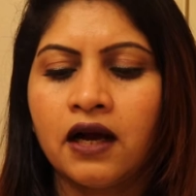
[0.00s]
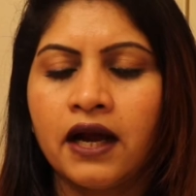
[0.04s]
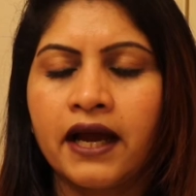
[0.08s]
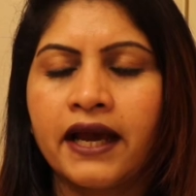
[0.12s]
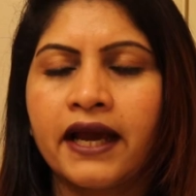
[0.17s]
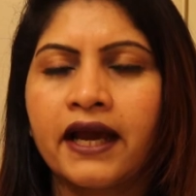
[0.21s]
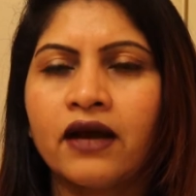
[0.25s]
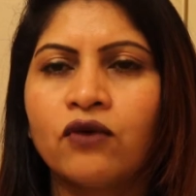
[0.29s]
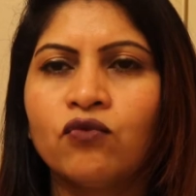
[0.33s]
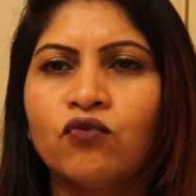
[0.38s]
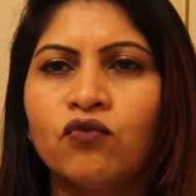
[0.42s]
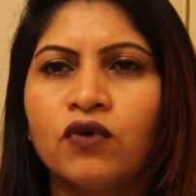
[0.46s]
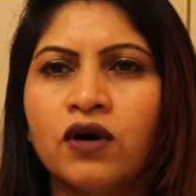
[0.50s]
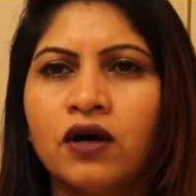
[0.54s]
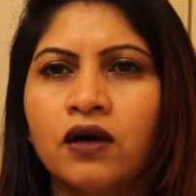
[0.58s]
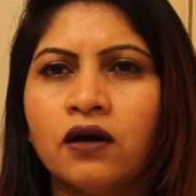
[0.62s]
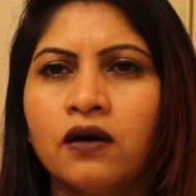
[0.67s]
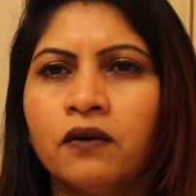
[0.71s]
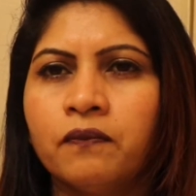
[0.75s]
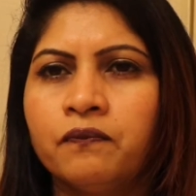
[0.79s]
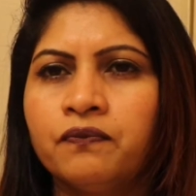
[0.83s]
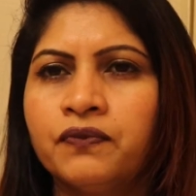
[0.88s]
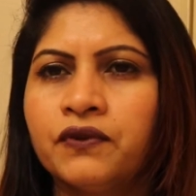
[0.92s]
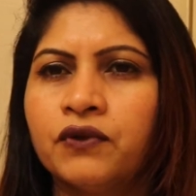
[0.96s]
I have
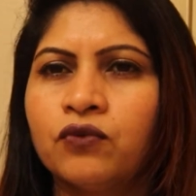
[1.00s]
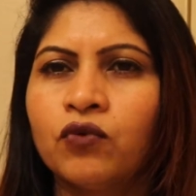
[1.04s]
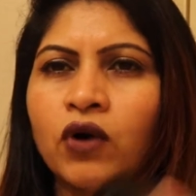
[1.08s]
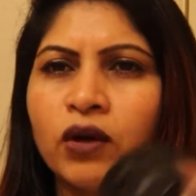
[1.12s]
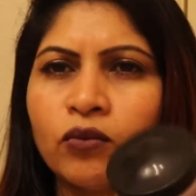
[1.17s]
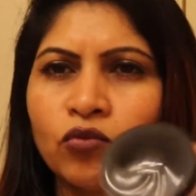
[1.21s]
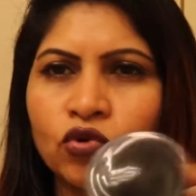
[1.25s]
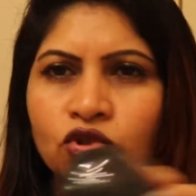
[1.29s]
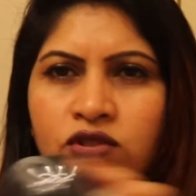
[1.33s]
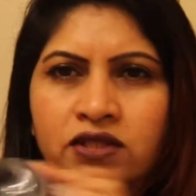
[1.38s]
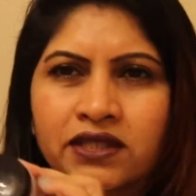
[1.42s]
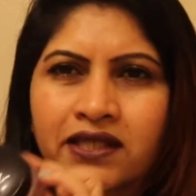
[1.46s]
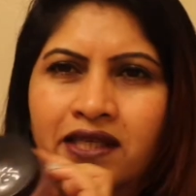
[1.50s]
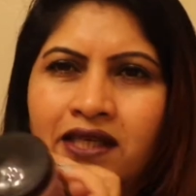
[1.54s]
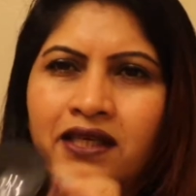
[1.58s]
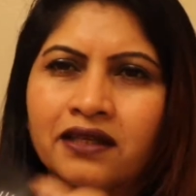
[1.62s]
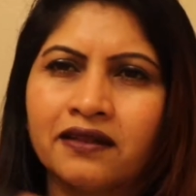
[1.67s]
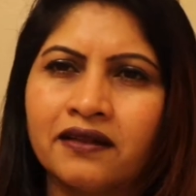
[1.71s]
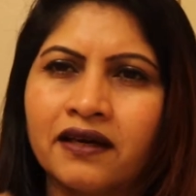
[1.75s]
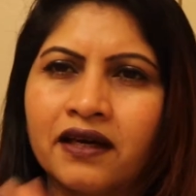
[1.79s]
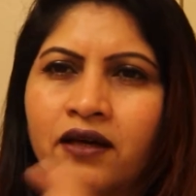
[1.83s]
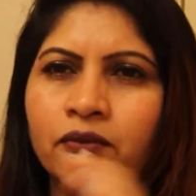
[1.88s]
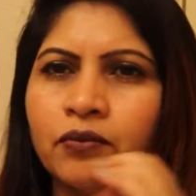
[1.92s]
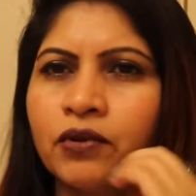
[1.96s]
um, one more sitting
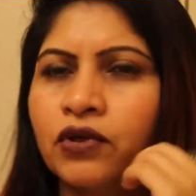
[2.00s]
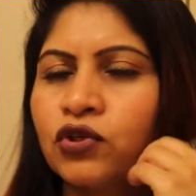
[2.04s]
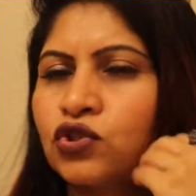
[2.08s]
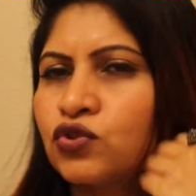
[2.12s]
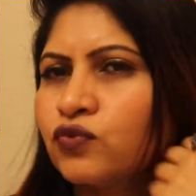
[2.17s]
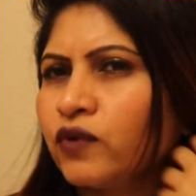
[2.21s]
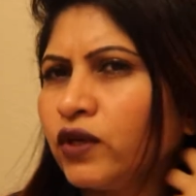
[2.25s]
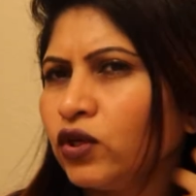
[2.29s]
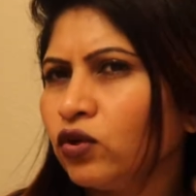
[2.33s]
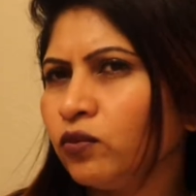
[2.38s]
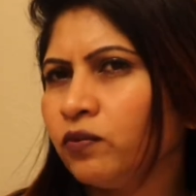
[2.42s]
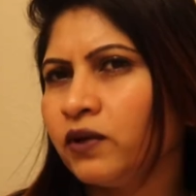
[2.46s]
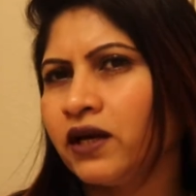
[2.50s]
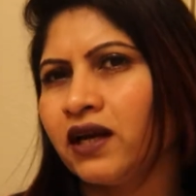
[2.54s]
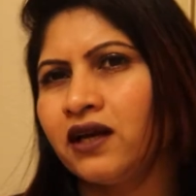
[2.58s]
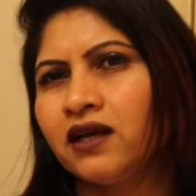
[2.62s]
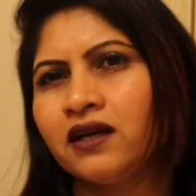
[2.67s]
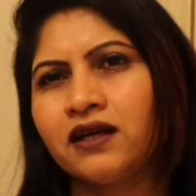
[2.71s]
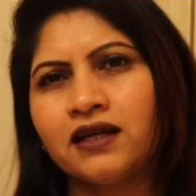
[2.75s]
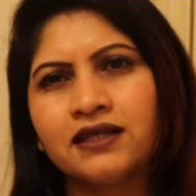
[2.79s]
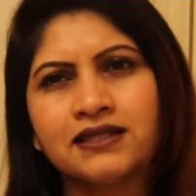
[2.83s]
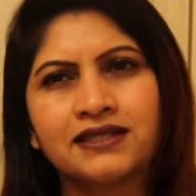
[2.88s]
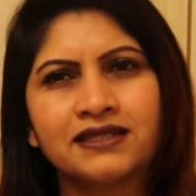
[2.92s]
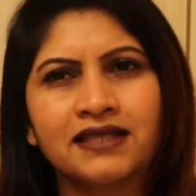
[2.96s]
in there because when you get
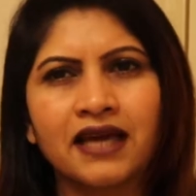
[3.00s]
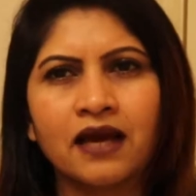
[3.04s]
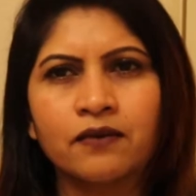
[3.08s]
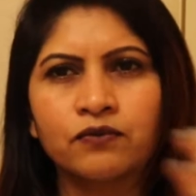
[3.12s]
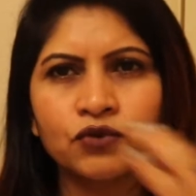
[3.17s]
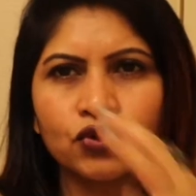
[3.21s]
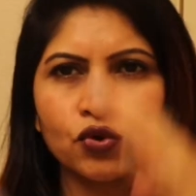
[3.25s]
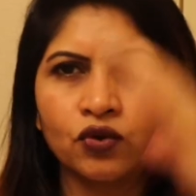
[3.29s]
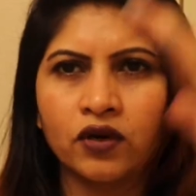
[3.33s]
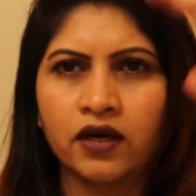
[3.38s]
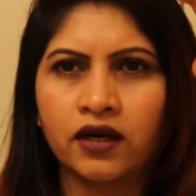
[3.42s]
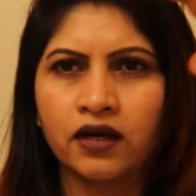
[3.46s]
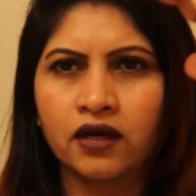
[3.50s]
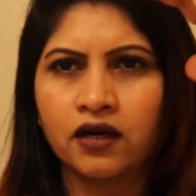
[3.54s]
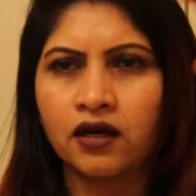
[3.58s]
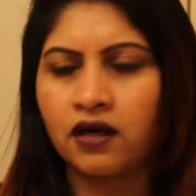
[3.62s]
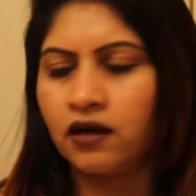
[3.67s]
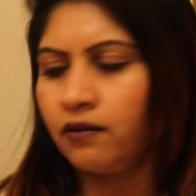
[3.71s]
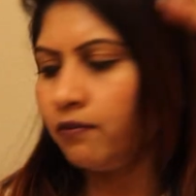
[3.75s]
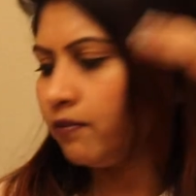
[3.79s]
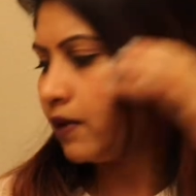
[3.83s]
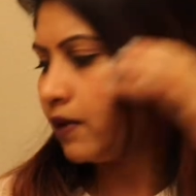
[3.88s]
it at Sam's, you get it at